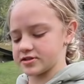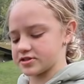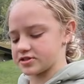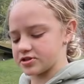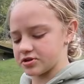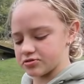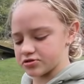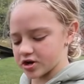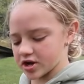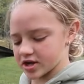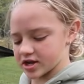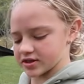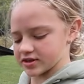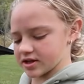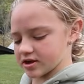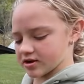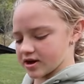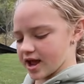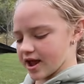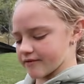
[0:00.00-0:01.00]
it's too dark in
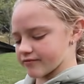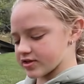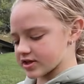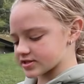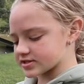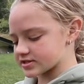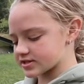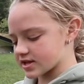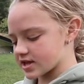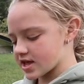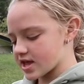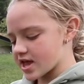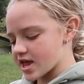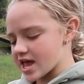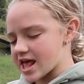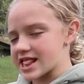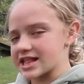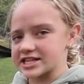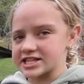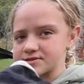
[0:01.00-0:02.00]
there to have this.
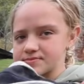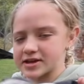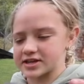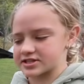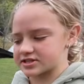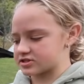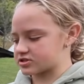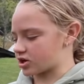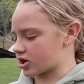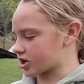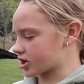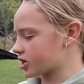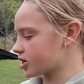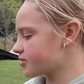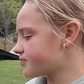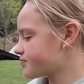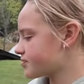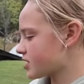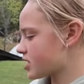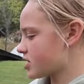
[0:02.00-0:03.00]
And this makes it darker.
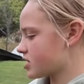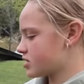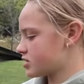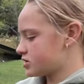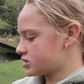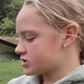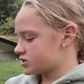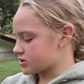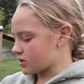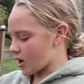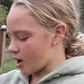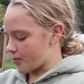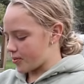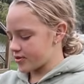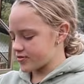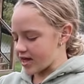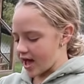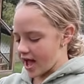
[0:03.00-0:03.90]
So I'll put